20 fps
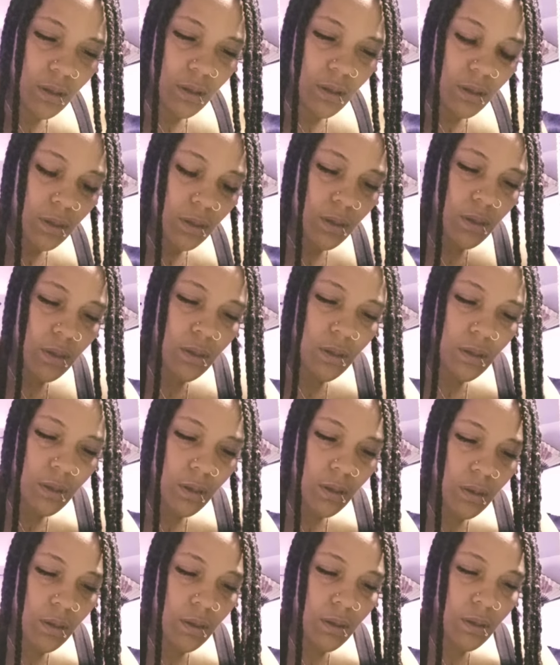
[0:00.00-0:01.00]

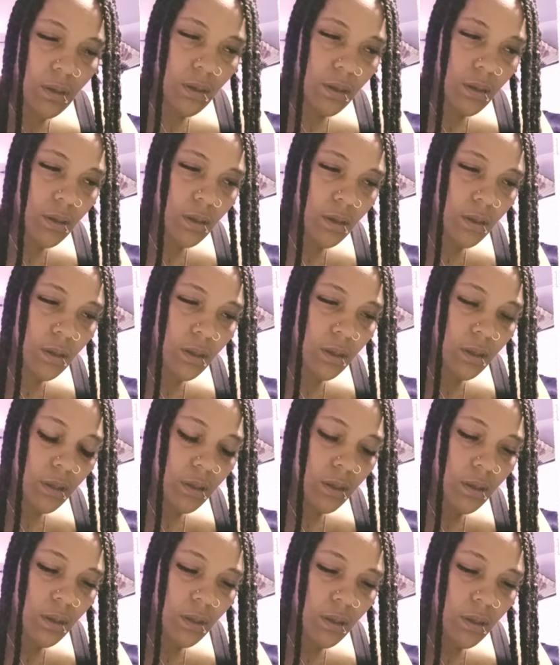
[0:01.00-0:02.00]

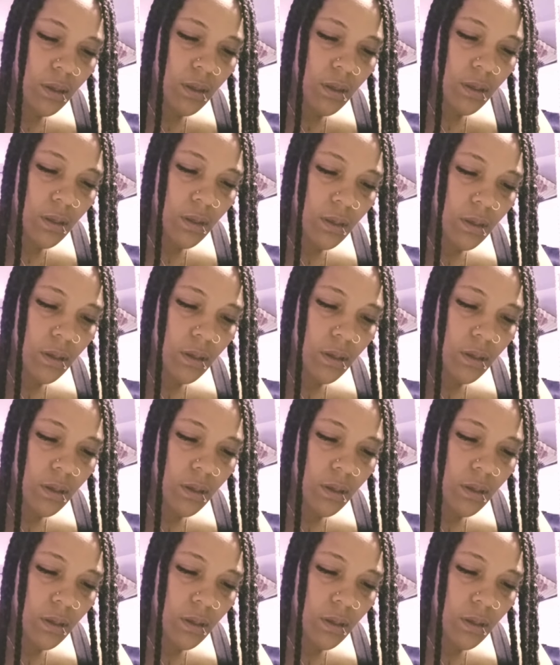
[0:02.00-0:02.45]
(silence)